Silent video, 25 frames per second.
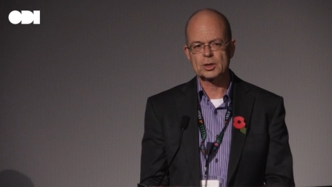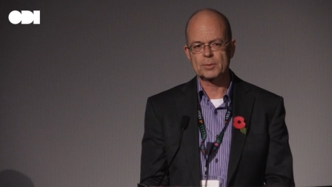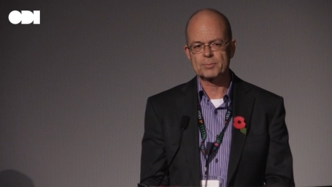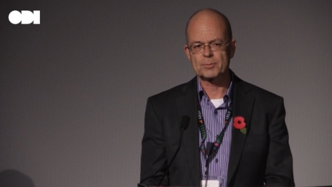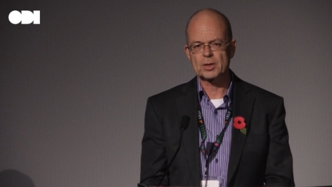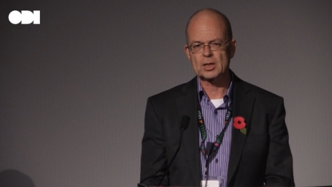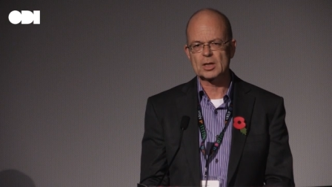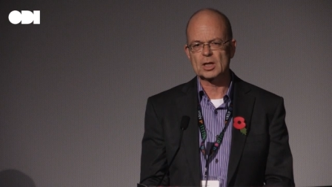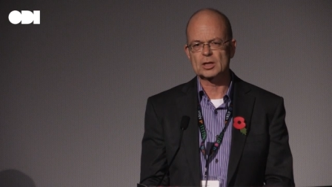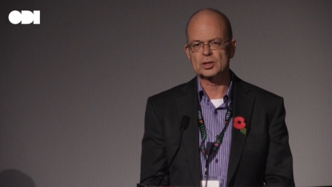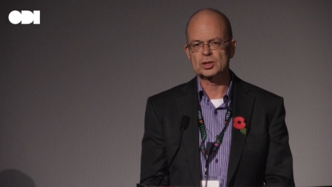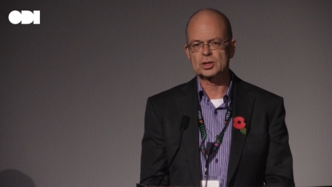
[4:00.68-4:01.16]

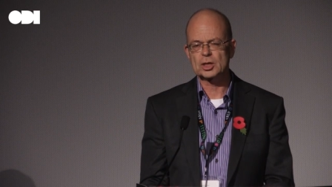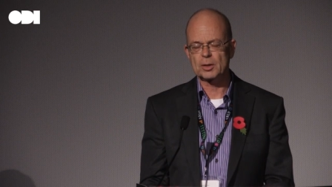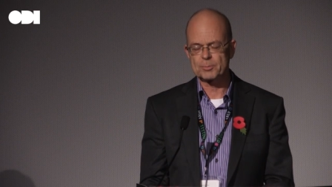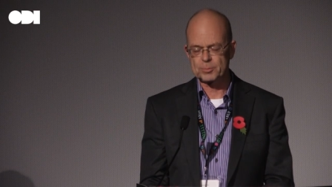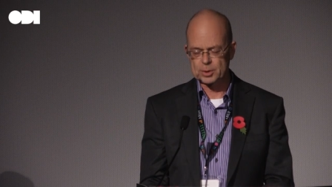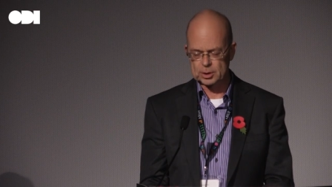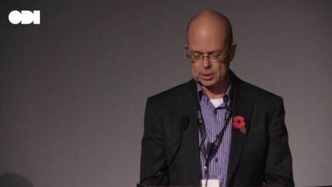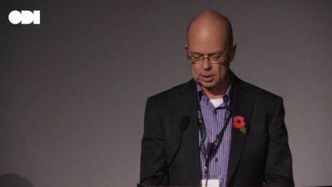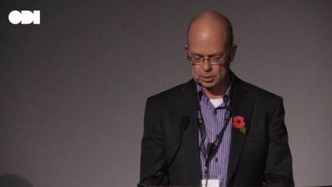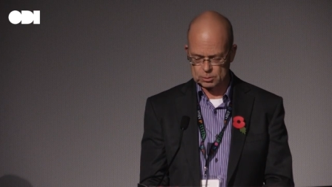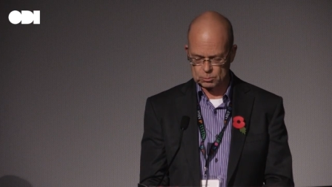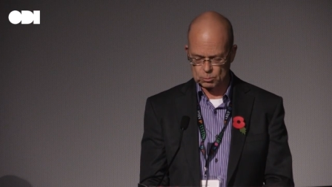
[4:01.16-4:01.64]
something that
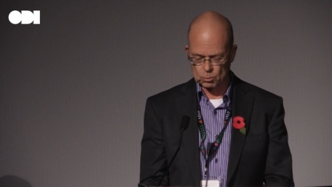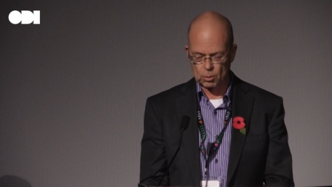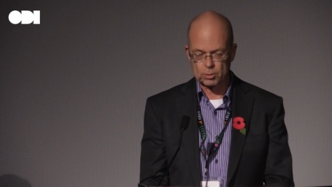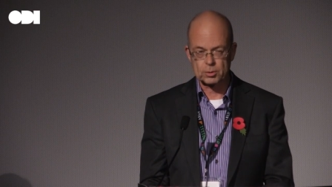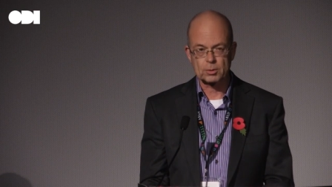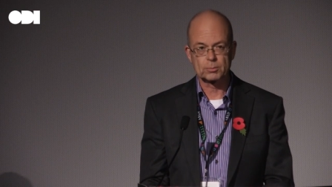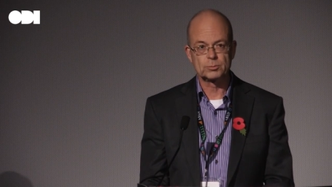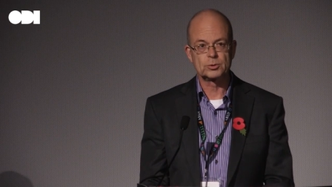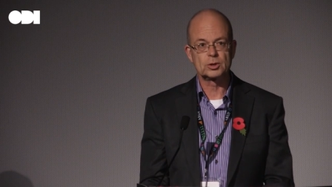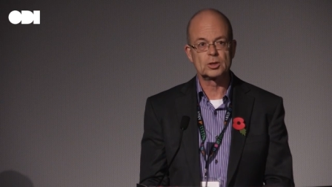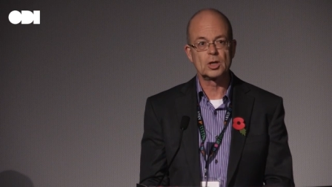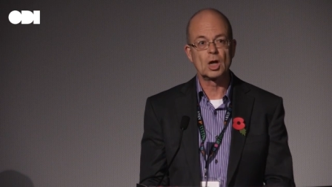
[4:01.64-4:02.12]
somebody doesn't
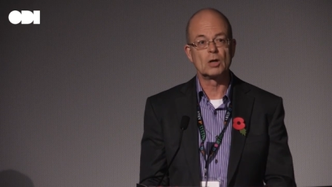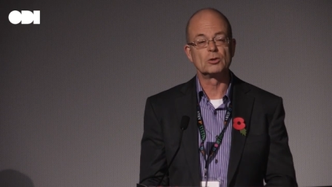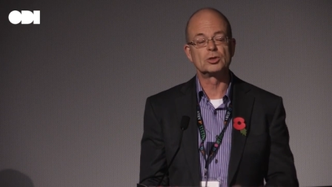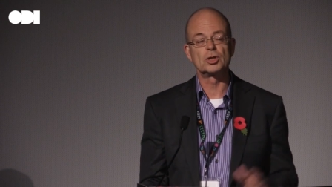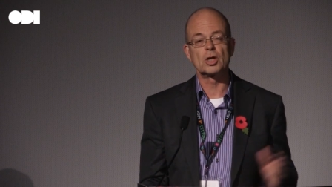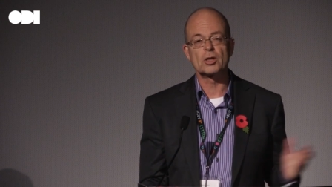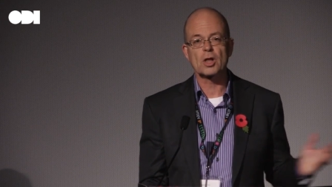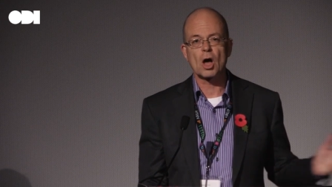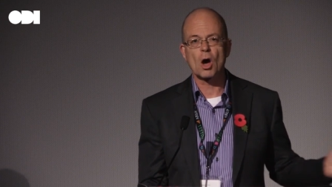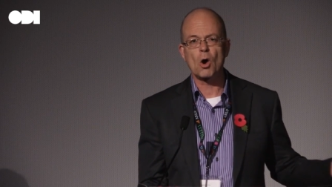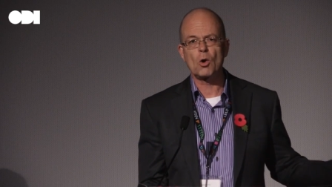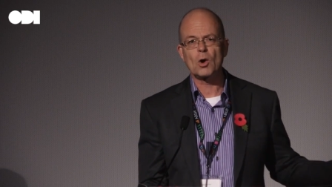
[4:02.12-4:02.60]
want them to know.
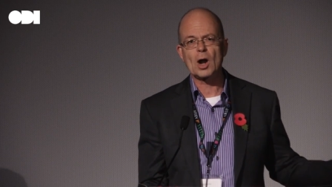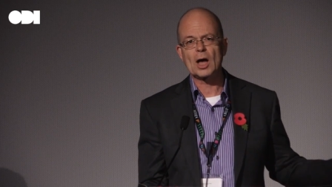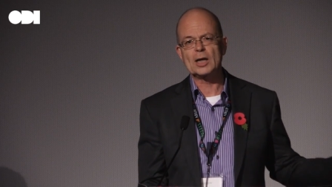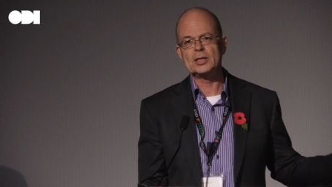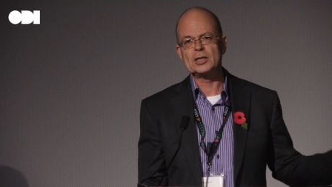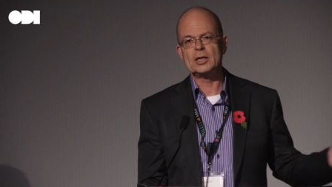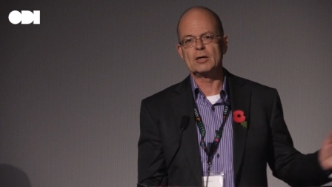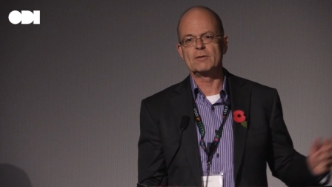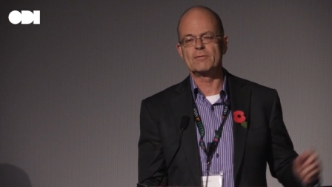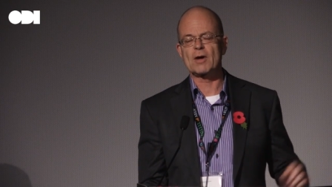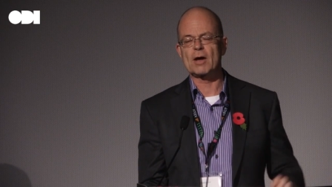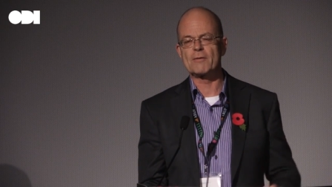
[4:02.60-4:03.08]
So the whole
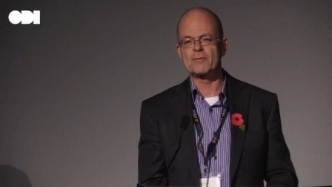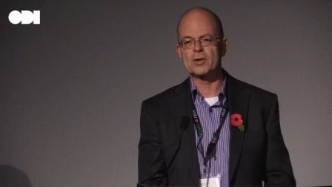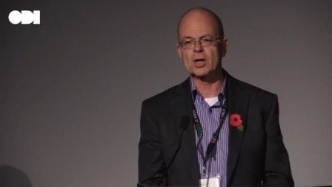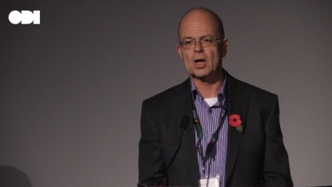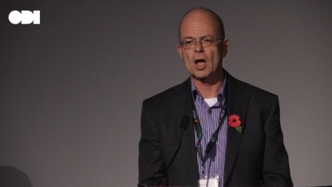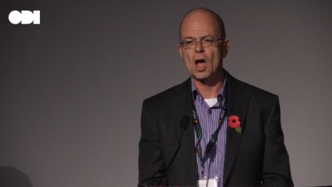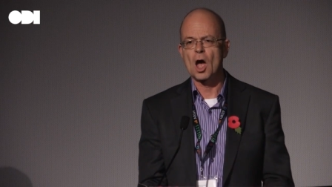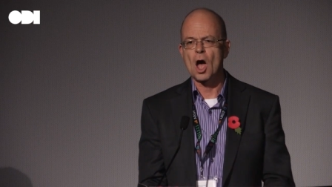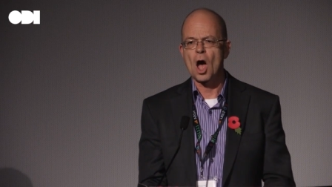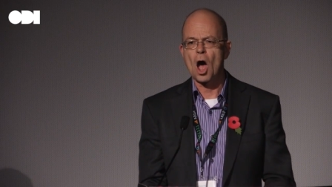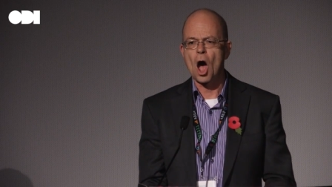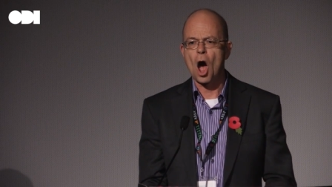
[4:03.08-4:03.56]
idea of
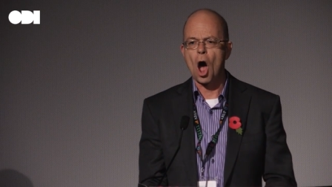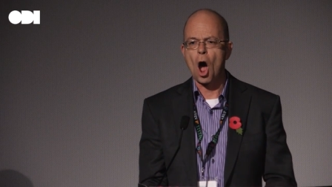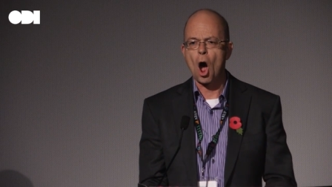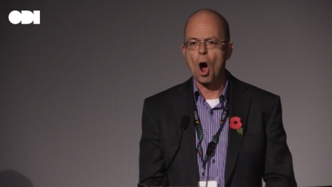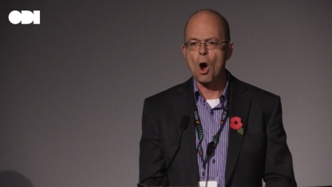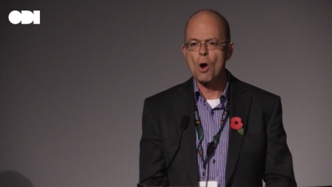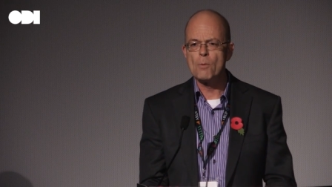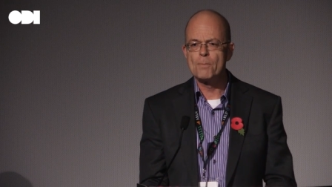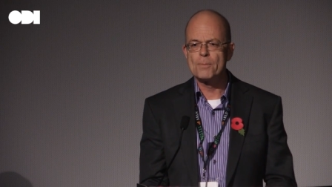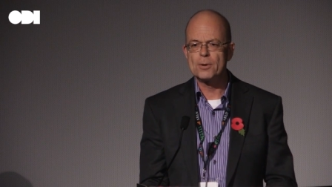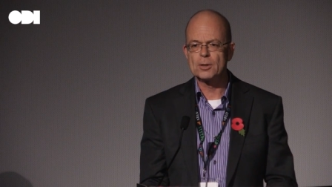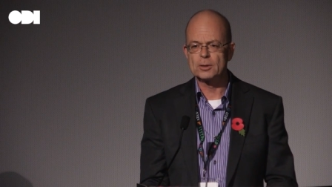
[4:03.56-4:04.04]
having
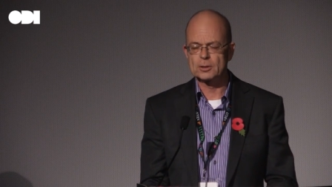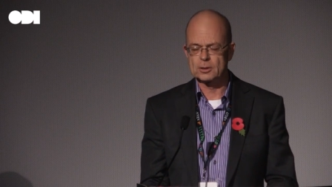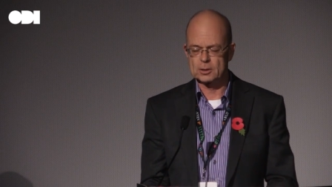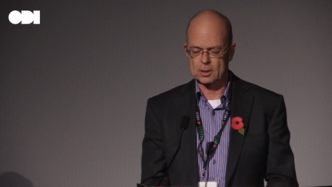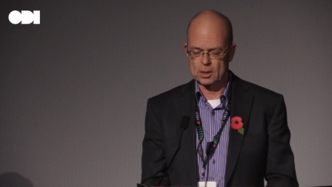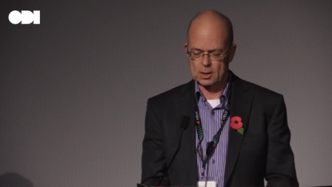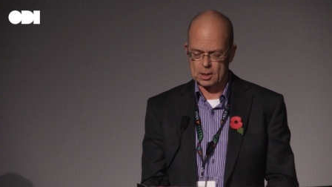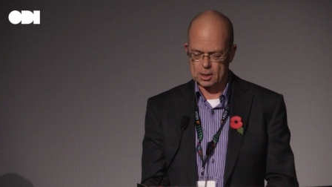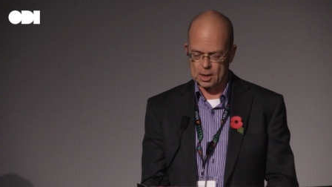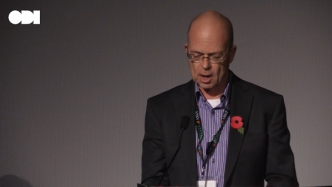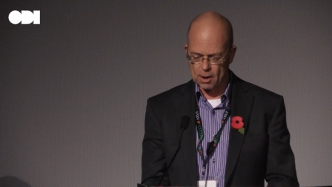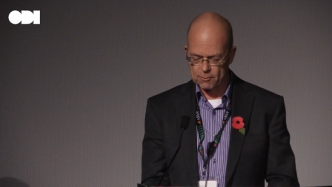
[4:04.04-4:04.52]

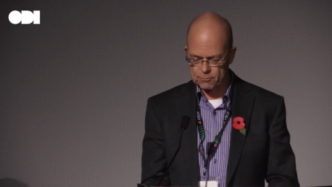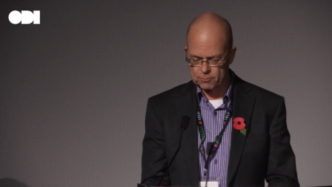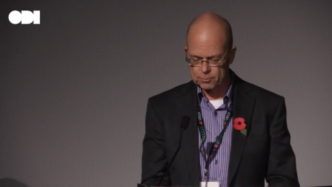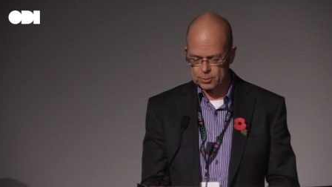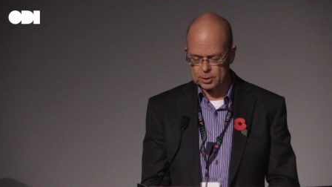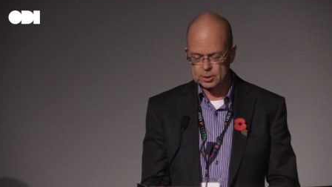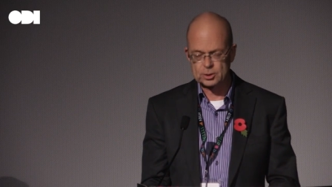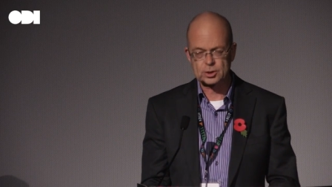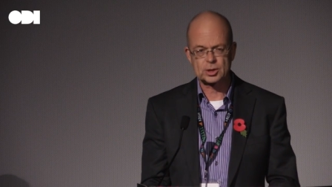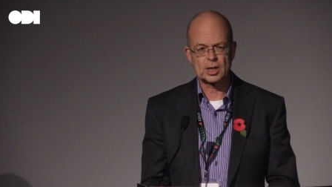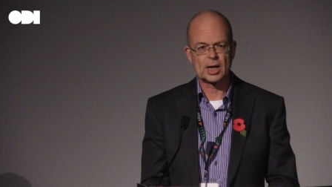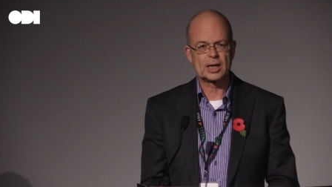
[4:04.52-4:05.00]
open
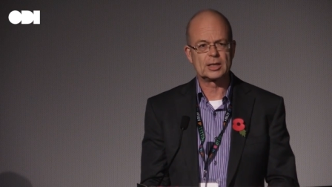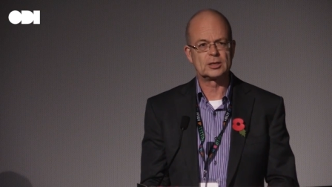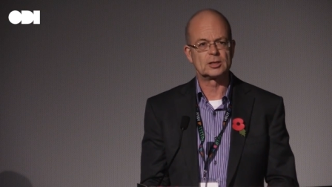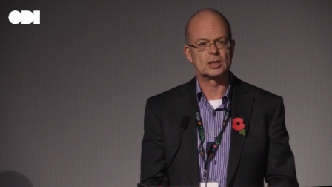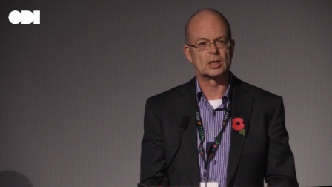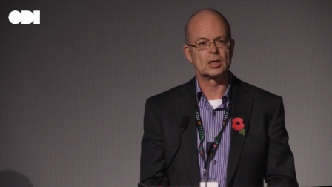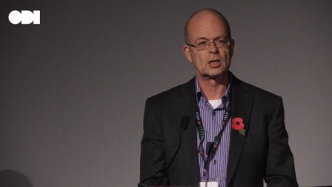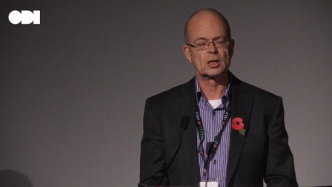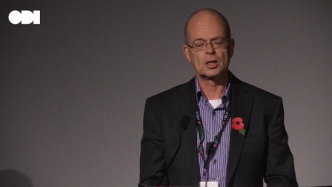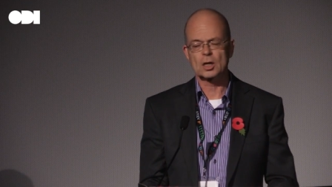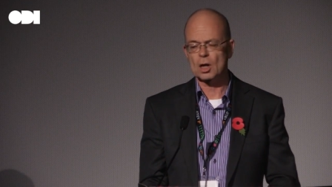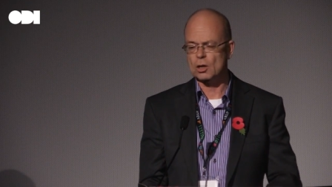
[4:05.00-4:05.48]
government
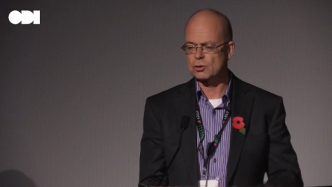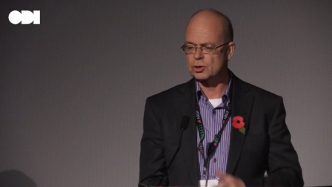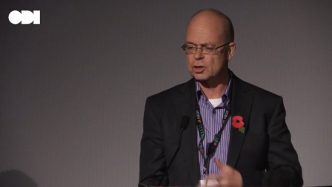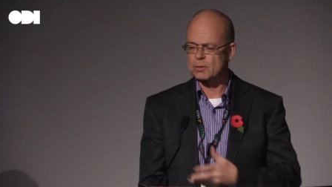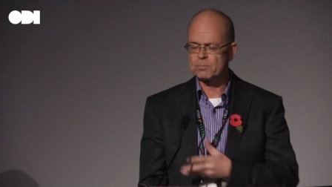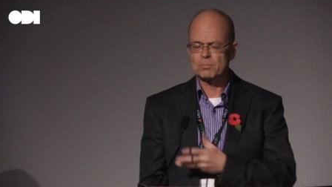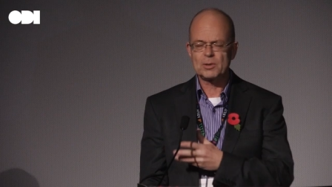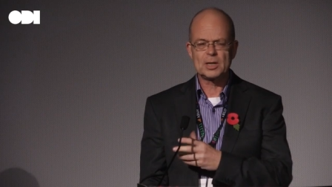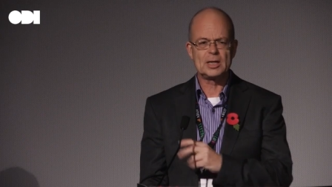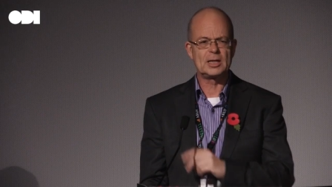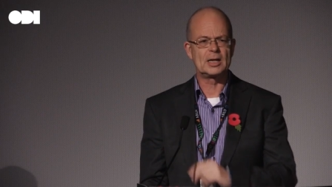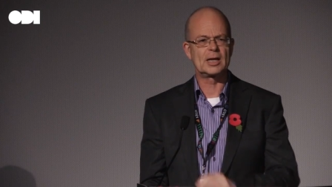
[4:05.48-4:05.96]
data goes
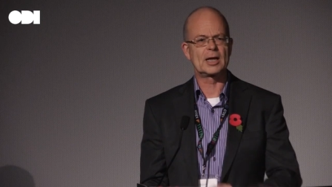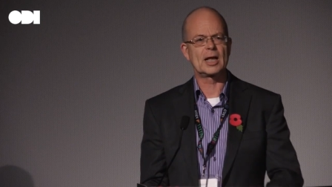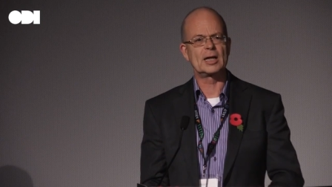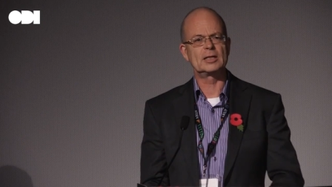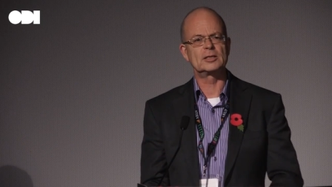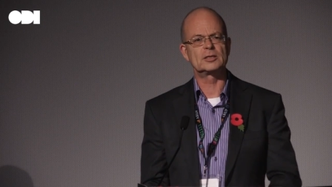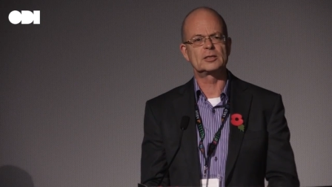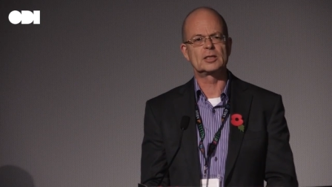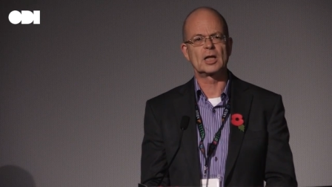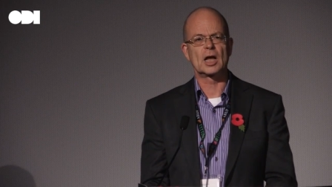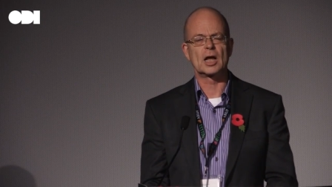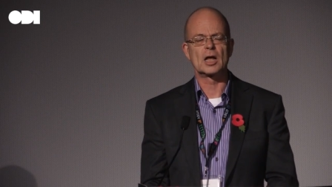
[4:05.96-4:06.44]
completely
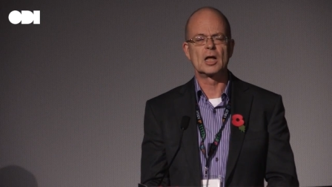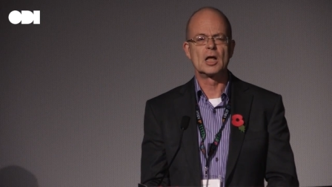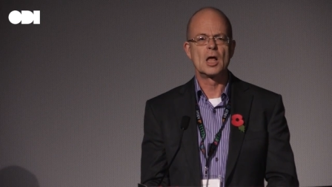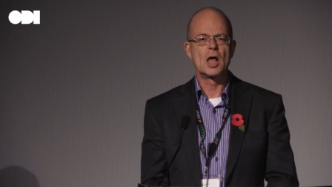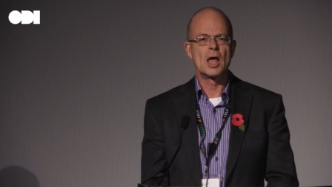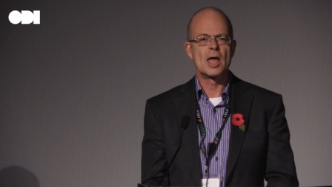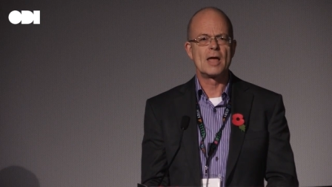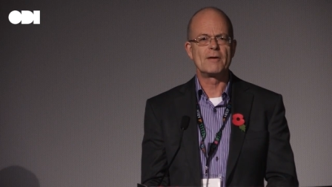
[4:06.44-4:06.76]
against that.